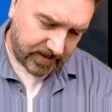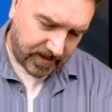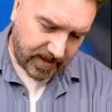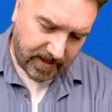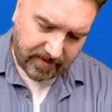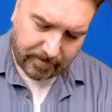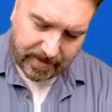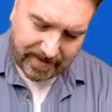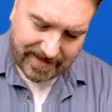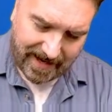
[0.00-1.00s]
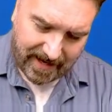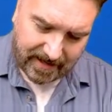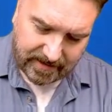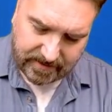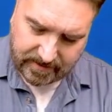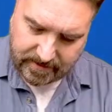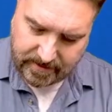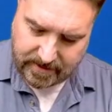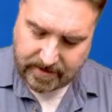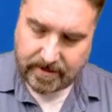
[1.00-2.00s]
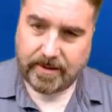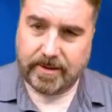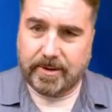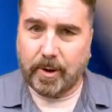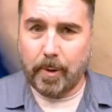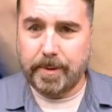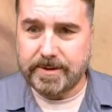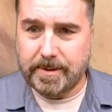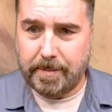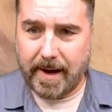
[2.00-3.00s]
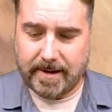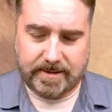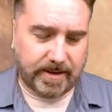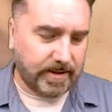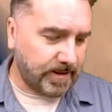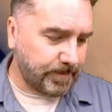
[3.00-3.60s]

I have been dying to open some packs lately.